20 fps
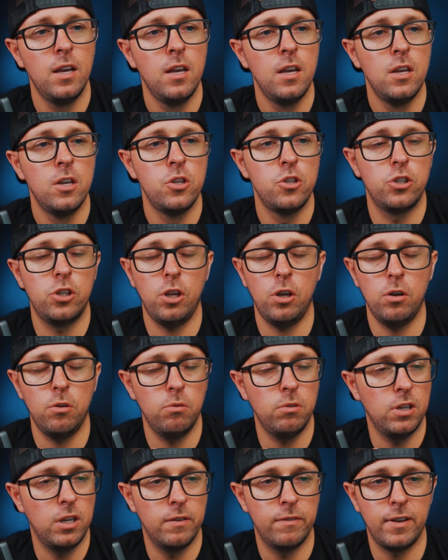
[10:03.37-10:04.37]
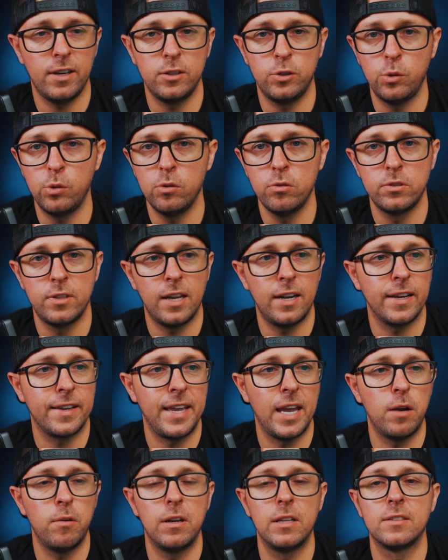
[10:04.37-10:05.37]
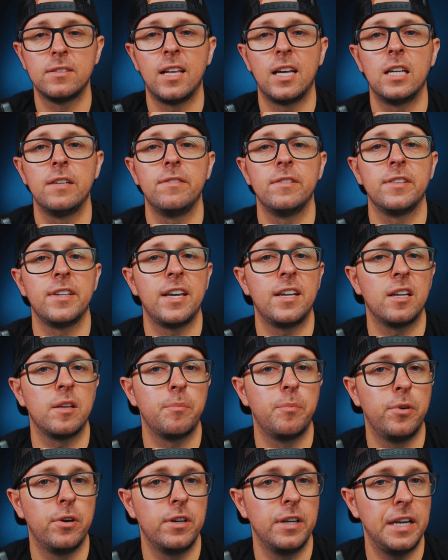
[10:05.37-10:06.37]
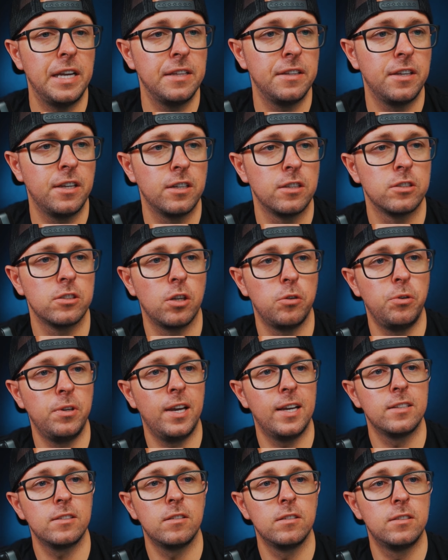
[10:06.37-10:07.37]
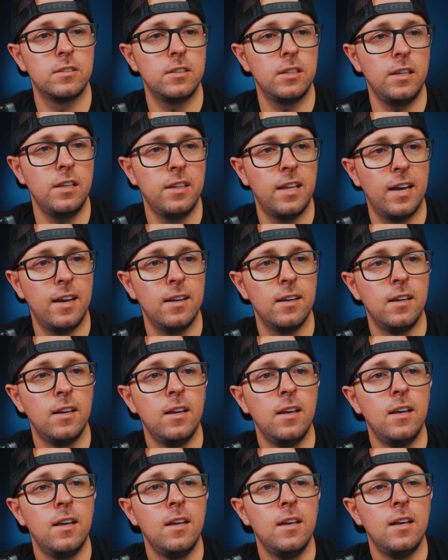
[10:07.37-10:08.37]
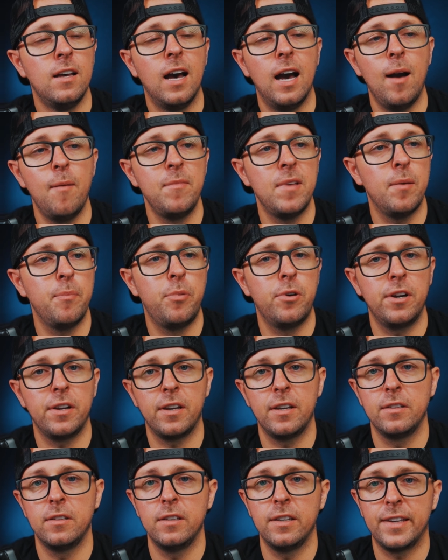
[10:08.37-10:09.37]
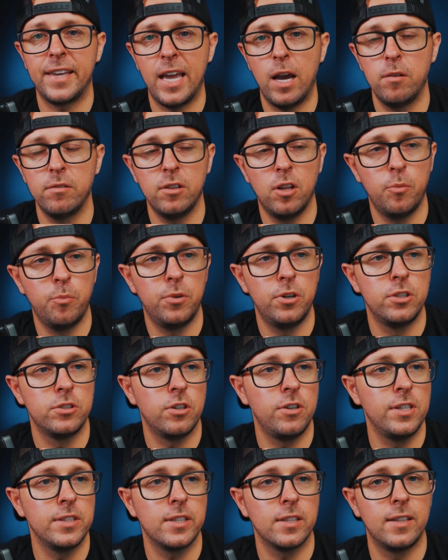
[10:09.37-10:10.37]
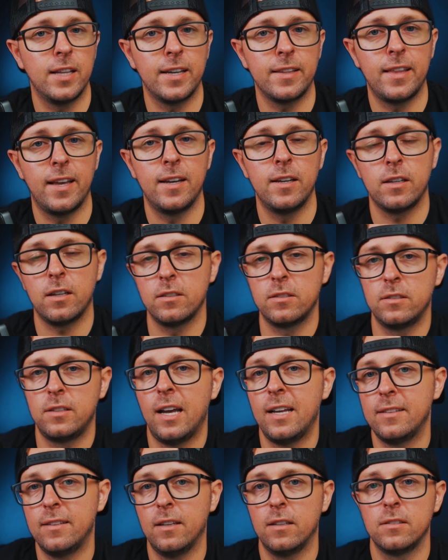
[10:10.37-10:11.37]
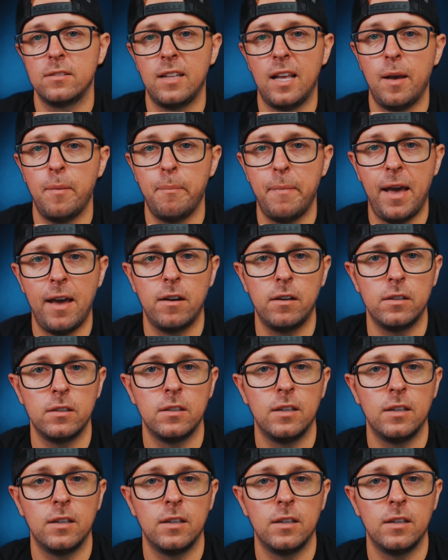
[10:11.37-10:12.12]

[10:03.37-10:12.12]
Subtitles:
So if I do lose that account, it's not even getting put in here. So you guys could see that I'm not putting in the account numbers or anything like that because that does not matter.